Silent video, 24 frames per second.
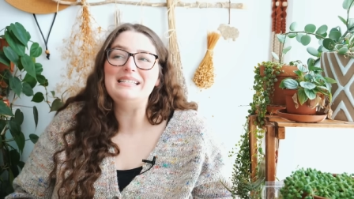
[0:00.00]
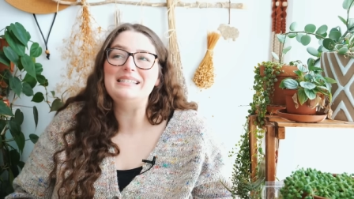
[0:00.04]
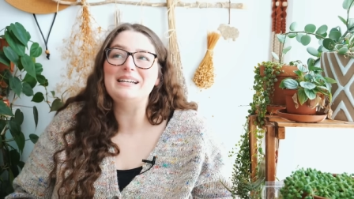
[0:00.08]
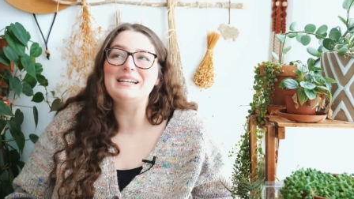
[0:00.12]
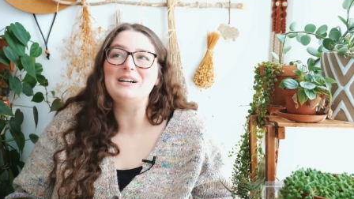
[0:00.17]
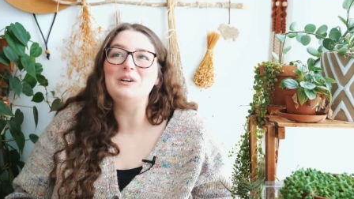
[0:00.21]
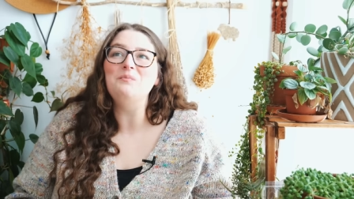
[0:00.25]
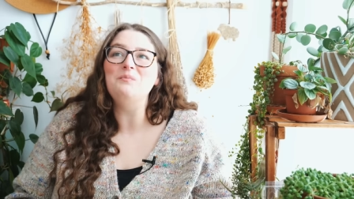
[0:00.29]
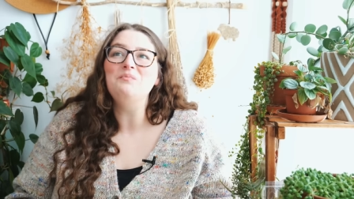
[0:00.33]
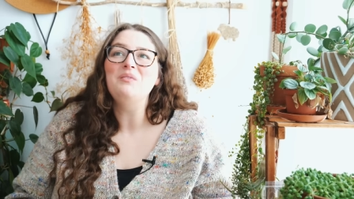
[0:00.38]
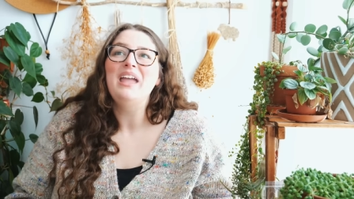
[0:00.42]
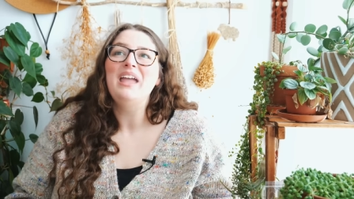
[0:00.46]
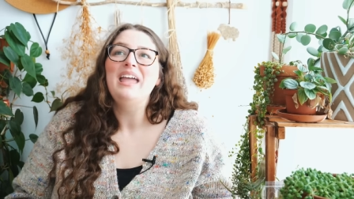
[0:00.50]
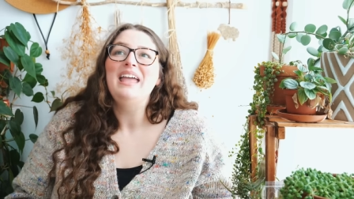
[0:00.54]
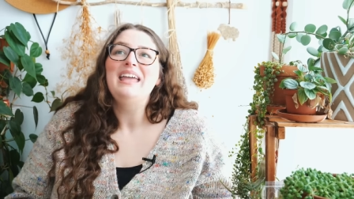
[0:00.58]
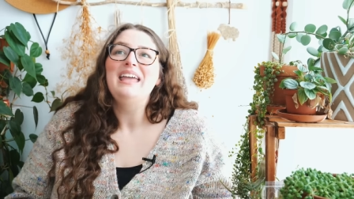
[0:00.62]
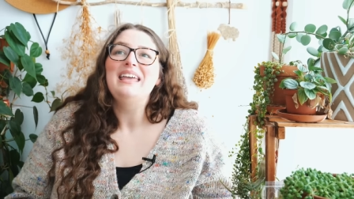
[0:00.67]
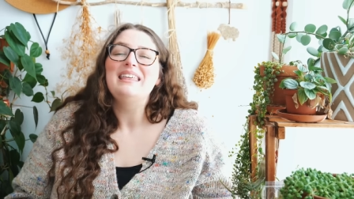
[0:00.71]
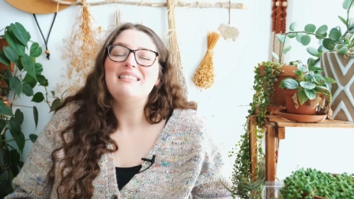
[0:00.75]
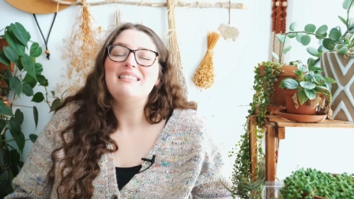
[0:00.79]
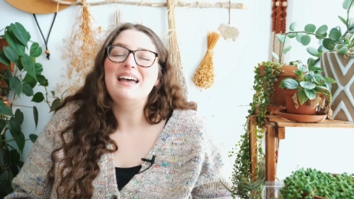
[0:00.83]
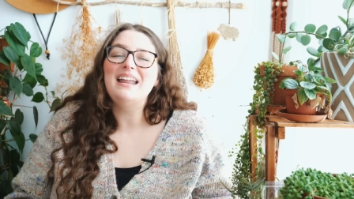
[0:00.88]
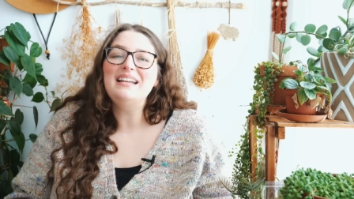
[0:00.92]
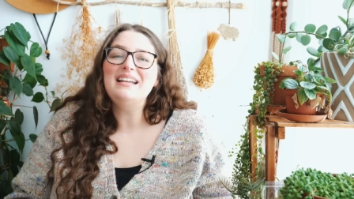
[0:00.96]
So
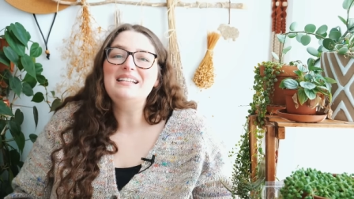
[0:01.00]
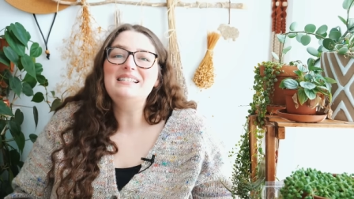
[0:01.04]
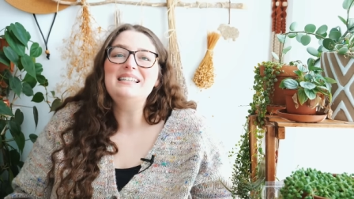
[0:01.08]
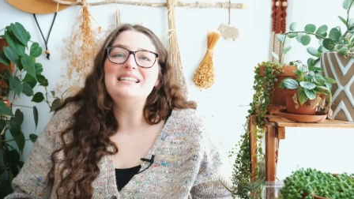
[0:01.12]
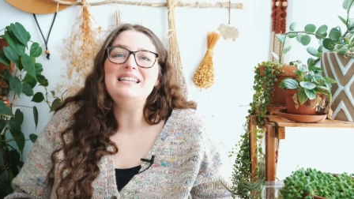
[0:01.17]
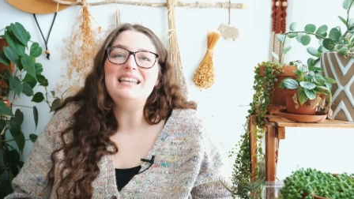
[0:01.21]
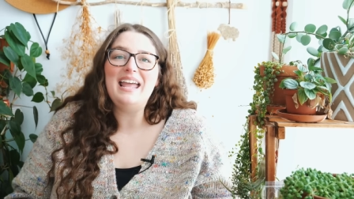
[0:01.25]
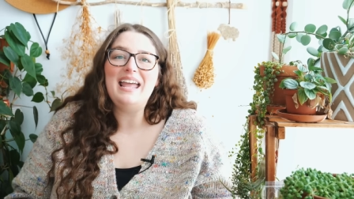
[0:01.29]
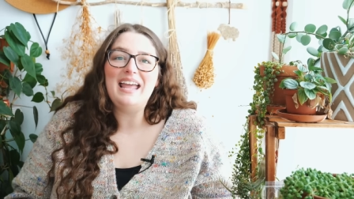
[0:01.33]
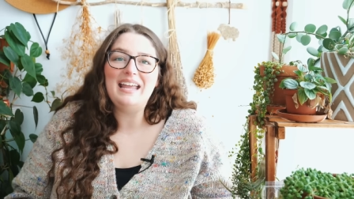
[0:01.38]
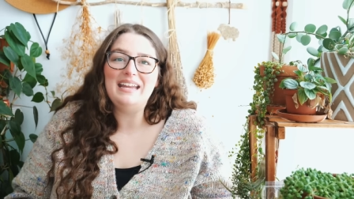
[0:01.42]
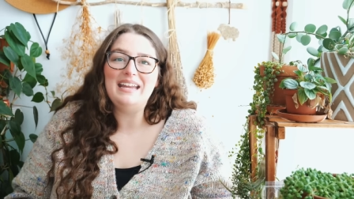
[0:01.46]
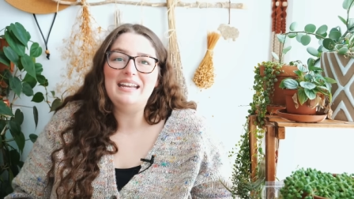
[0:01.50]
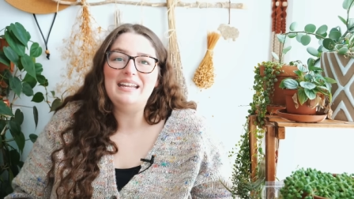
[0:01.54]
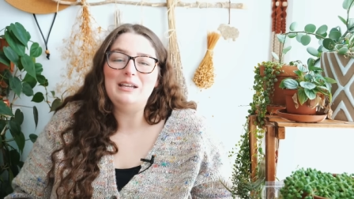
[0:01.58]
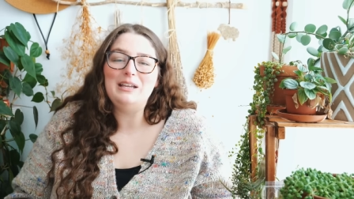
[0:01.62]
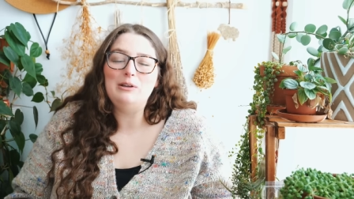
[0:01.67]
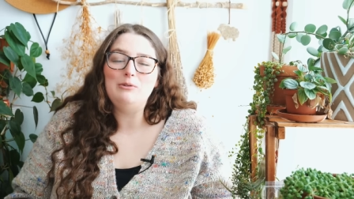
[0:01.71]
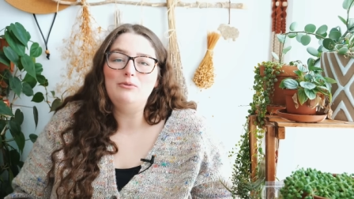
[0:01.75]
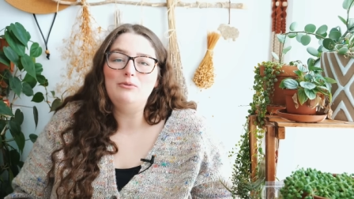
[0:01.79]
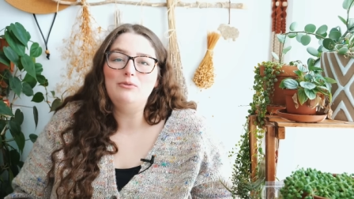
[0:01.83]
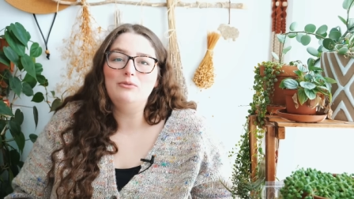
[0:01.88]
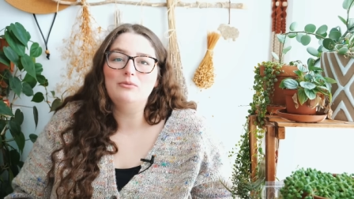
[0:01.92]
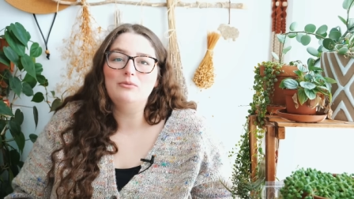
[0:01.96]
that is a
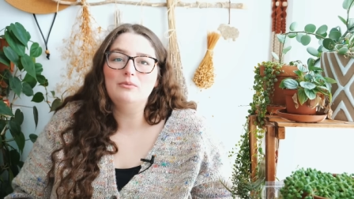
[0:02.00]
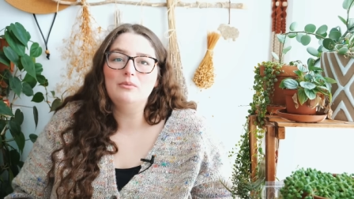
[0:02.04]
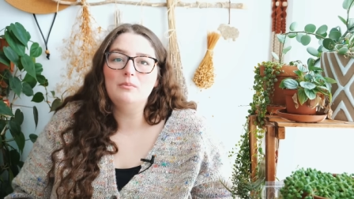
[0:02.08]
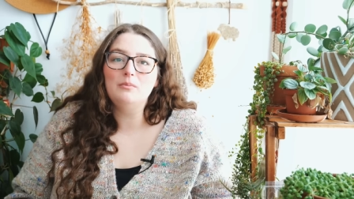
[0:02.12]
negative